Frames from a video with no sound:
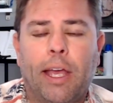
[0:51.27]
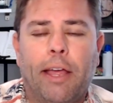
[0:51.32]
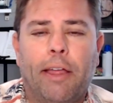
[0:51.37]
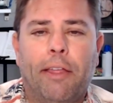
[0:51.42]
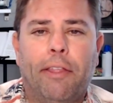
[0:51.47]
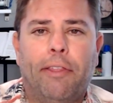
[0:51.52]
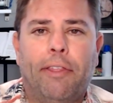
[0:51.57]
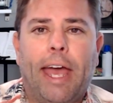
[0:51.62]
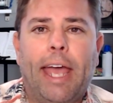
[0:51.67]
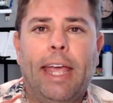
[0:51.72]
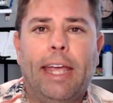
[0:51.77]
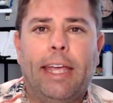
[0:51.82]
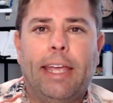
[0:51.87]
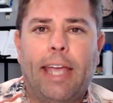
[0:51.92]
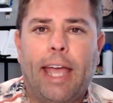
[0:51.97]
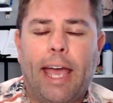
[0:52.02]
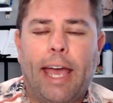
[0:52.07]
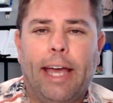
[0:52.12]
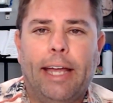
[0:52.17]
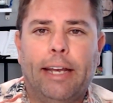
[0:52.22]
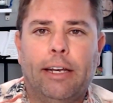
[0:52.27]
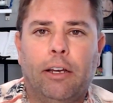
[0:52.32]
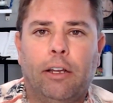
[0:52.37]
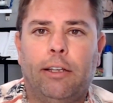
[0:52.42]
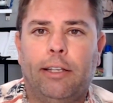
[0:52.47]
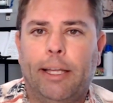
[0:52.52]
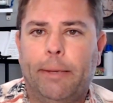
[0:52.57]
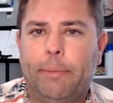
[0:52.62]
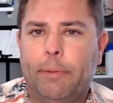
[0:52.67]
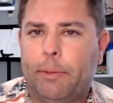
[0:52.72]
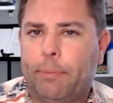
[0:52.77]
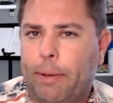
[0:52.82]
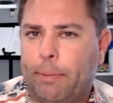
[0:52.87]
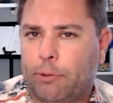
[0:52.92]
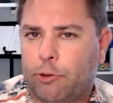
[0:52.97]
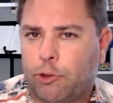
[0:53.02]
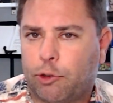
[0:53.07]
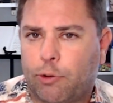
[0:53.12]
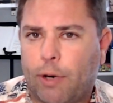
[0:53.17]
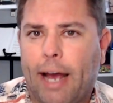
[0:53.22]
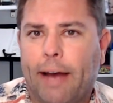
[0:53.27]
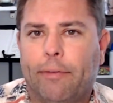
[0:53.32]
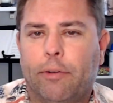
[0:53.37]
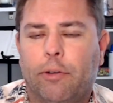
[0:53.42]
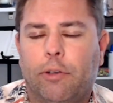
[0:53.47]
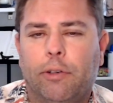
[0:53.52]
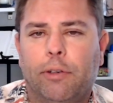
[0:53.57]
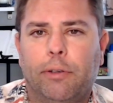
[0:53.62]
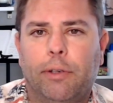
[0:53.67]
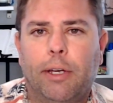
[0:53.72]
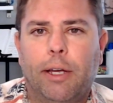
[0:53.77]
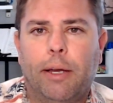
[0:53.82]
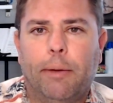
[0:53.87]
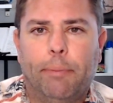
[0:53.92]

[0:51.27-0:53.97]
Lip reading: they can limit people's travel,